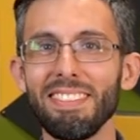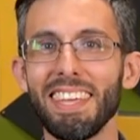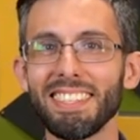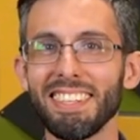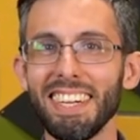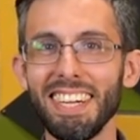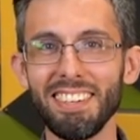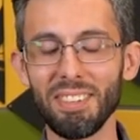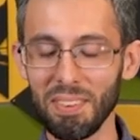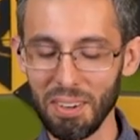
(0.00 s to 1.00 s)
That's an
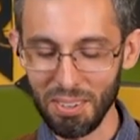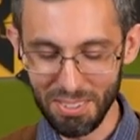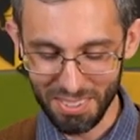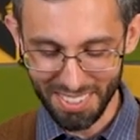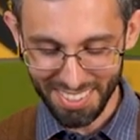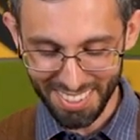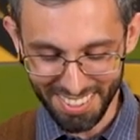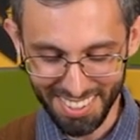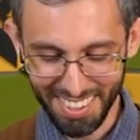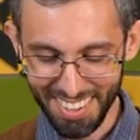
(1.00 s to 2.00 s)
intro.
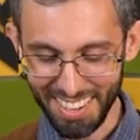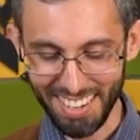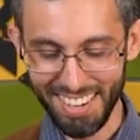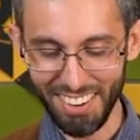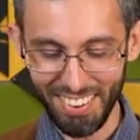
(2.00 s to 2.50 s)
and you